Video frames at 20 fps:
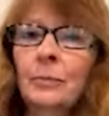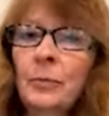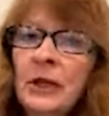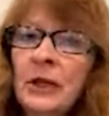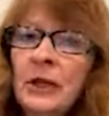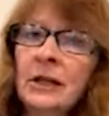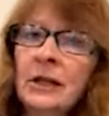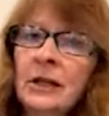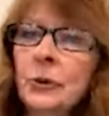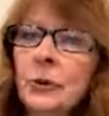
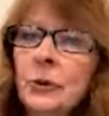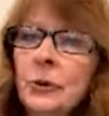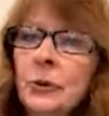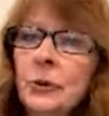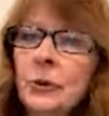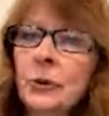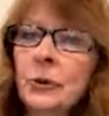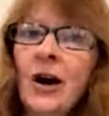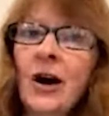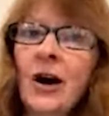peeled
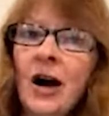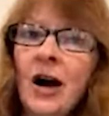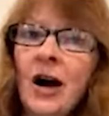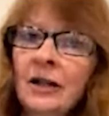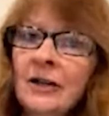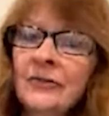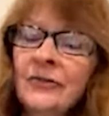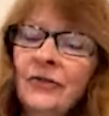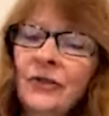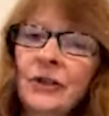away
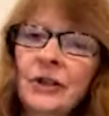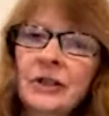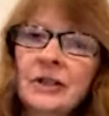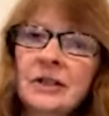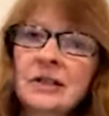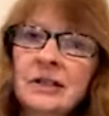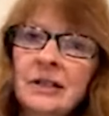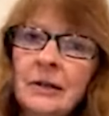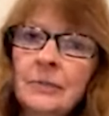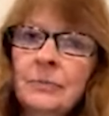all of the
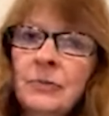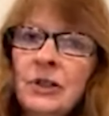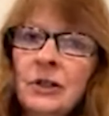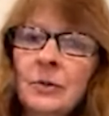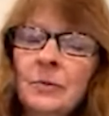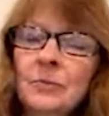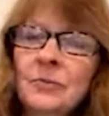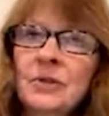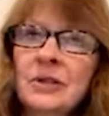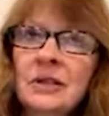
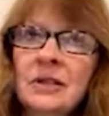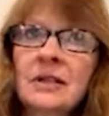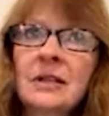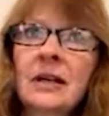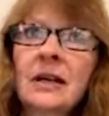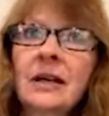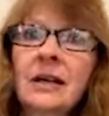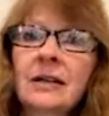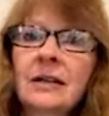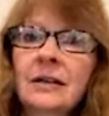symptoms
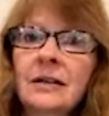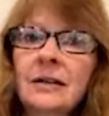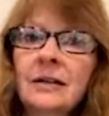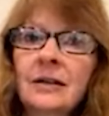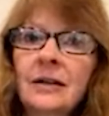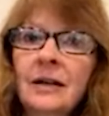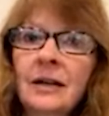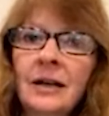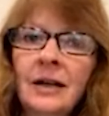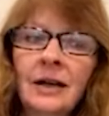that
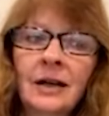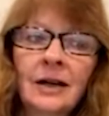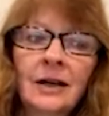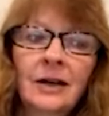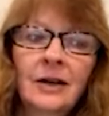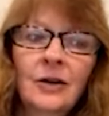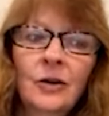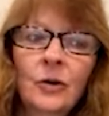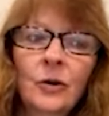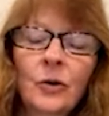
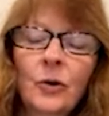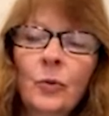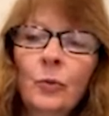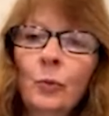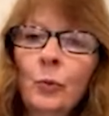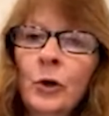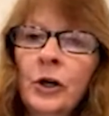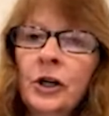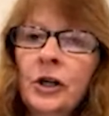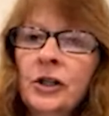yeah.
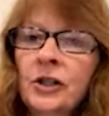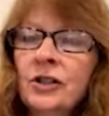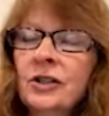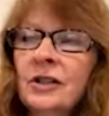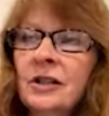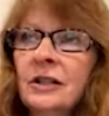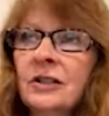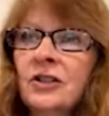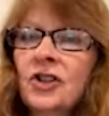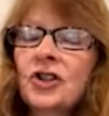were
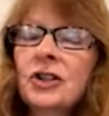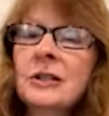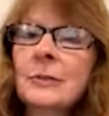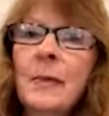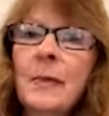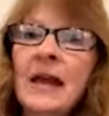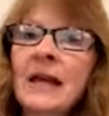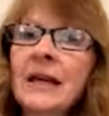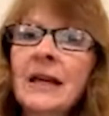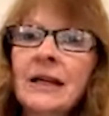just
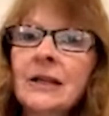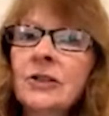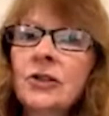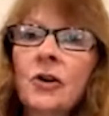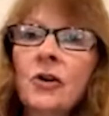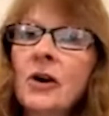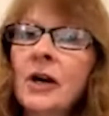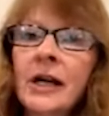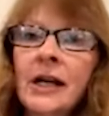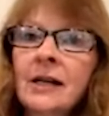making
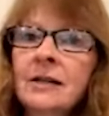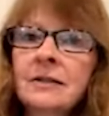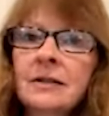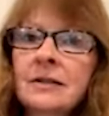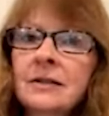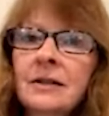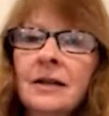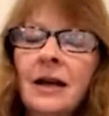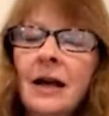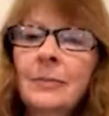noise.
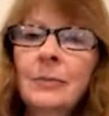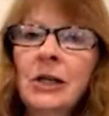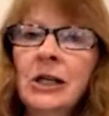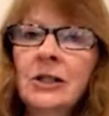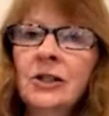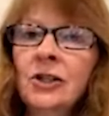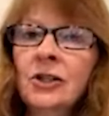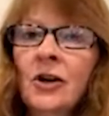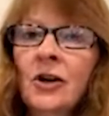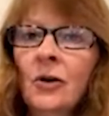I mean,
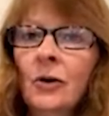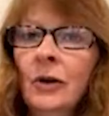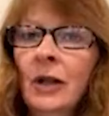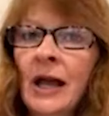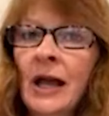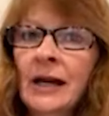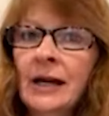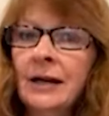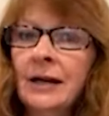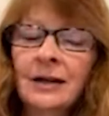you know,
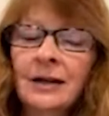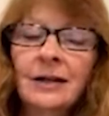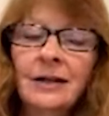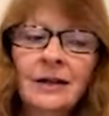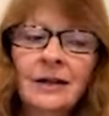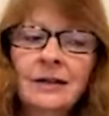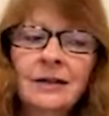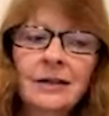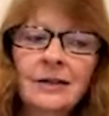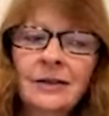like
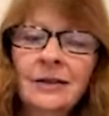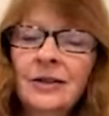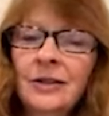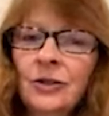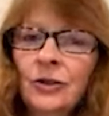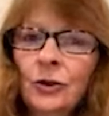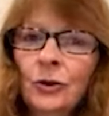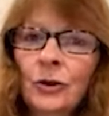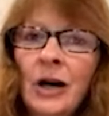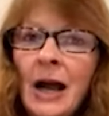the
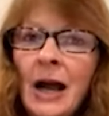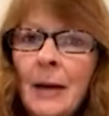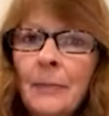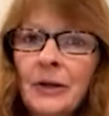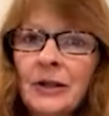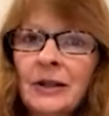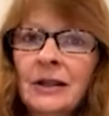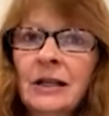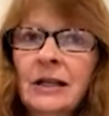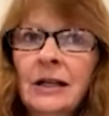
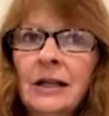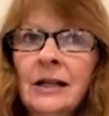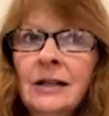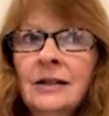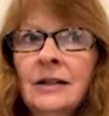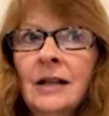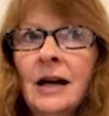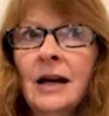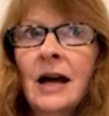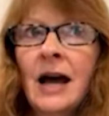neuropathy and
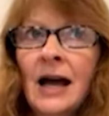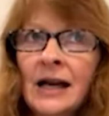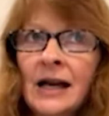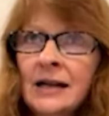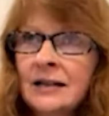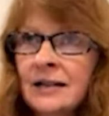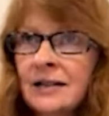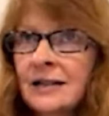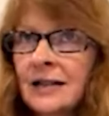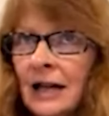the eye
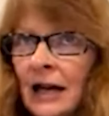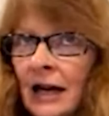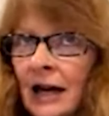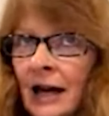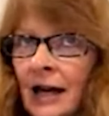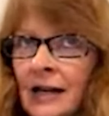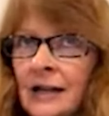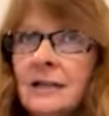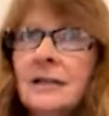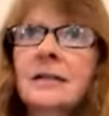
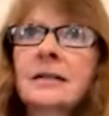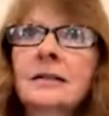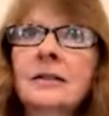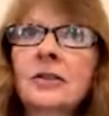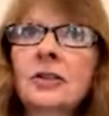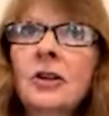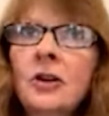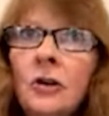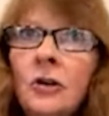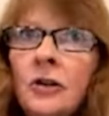styes and
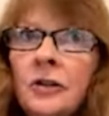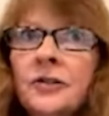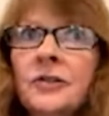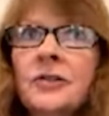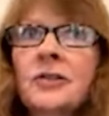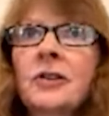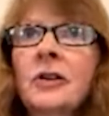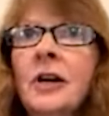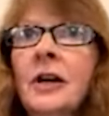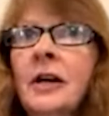cold
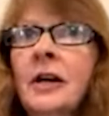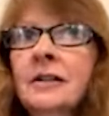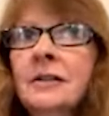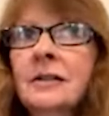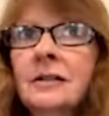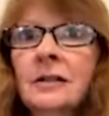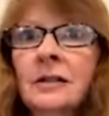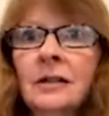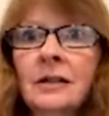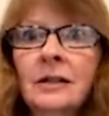sores
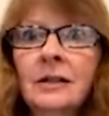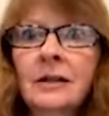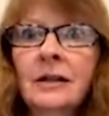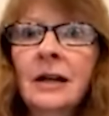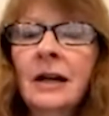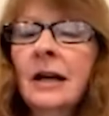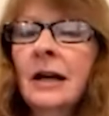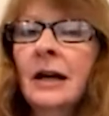and